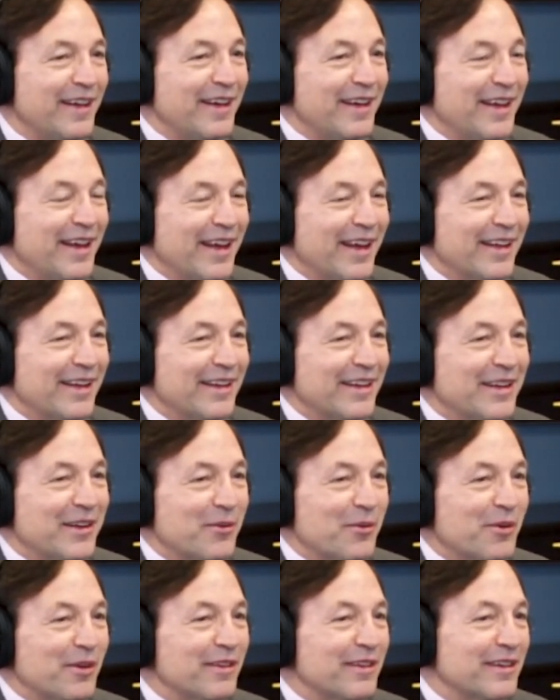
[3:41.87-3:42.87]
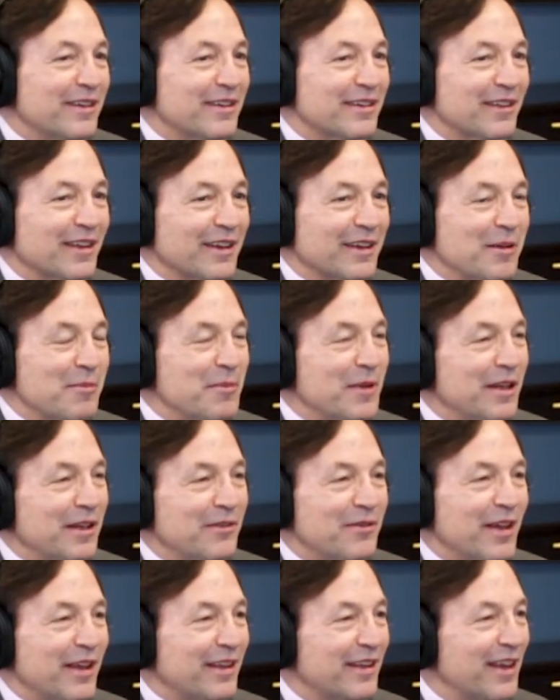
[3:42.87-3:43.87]
and it really is like a mini
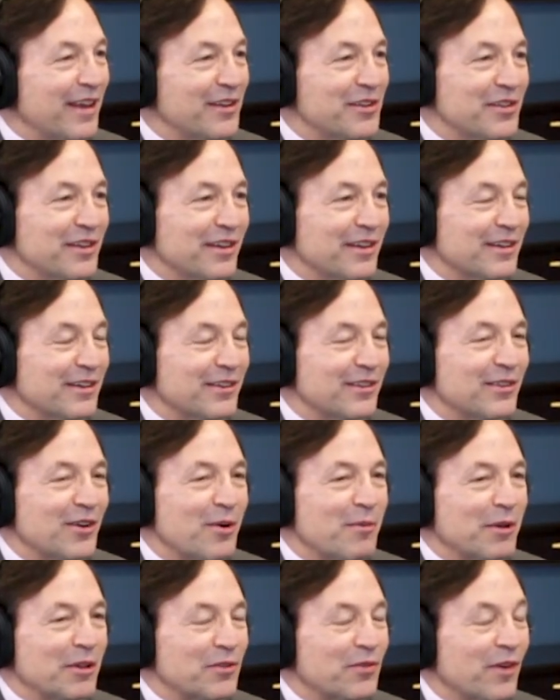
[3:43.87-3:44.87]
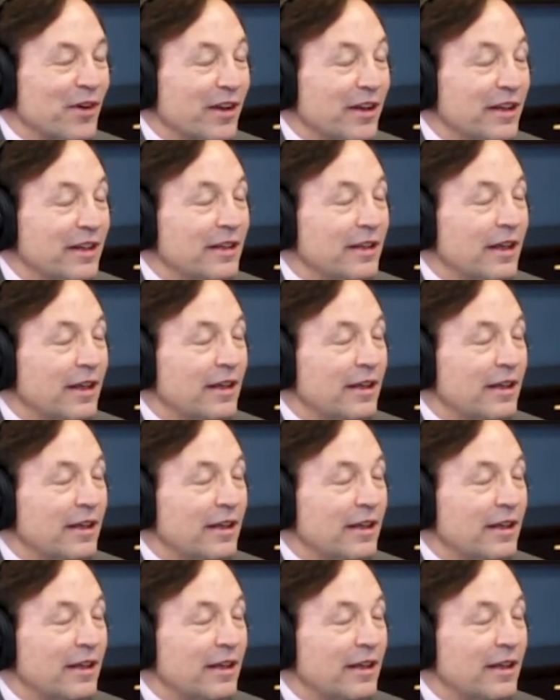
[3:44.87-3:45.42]
vacation and it's so much fun and he,